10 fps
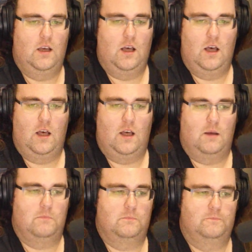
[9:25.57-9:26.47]
I
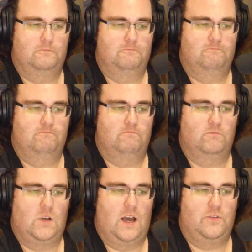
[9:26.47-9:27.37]

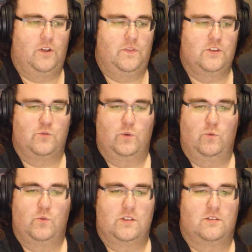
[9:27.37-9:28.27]
thought this
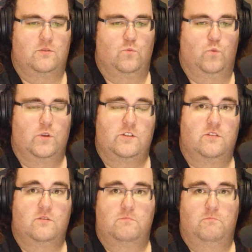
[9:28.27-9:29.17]
one
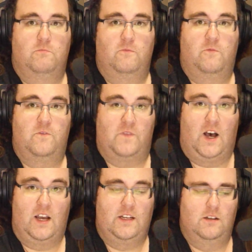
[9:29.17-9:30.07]
was
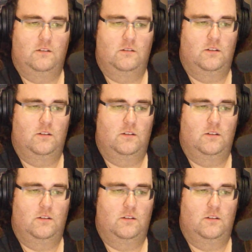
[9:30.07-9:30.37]
fine.